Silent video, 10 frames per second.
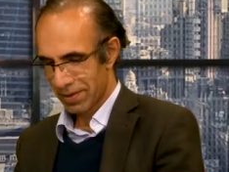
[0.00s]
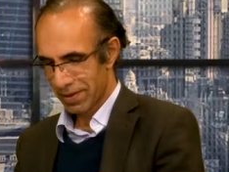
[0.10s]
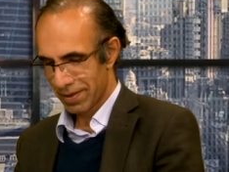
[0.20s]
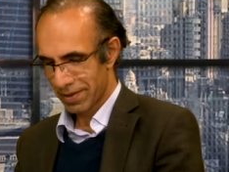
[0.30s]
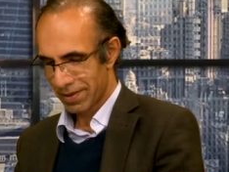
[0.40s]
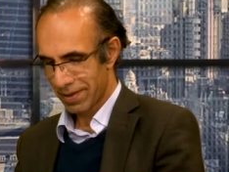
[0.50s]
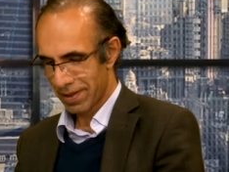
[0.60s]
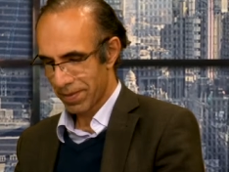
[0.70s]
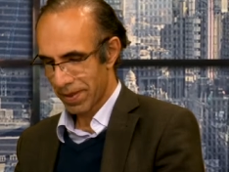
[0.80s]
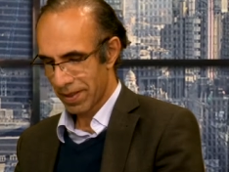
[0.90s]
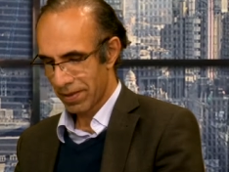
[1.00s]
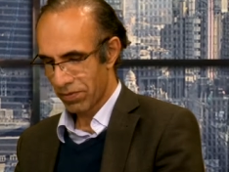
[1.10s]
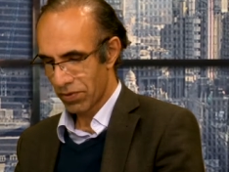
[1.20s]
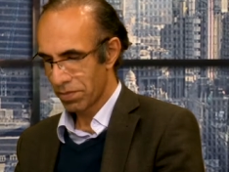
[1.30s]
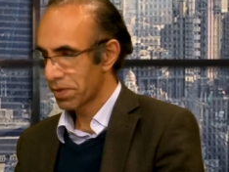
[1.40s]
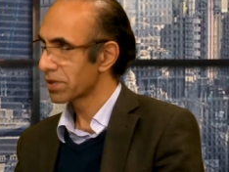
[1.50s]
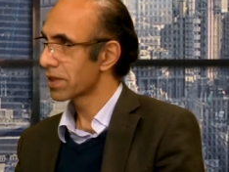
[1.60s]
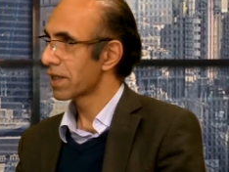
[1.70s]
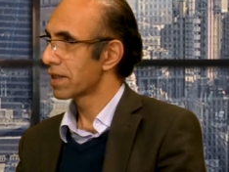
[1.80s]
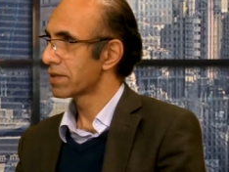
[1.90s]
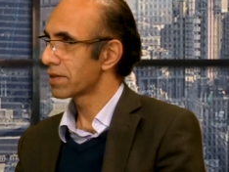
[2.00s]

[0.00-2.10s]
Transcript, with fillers: Right, M&A rumours and